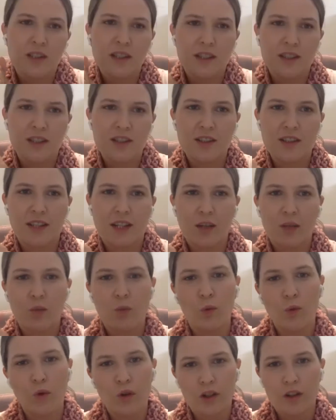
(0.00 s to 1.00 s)
really it's just like
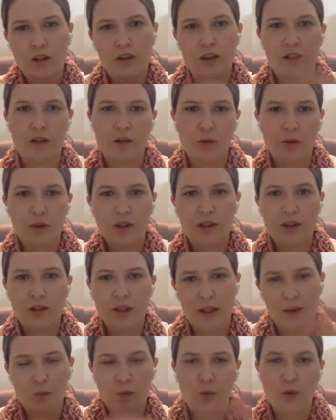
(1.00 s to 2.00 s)
water and oil,
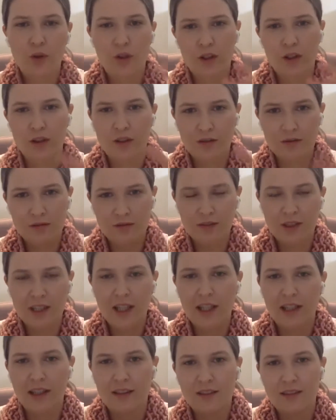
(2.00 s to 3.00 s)
like water.
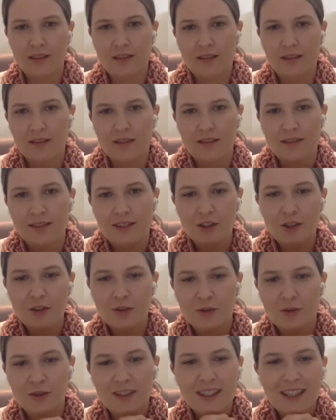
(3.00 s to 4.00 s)
Yeah,
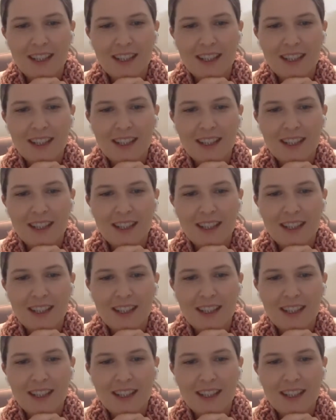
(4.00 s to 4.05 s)
cool.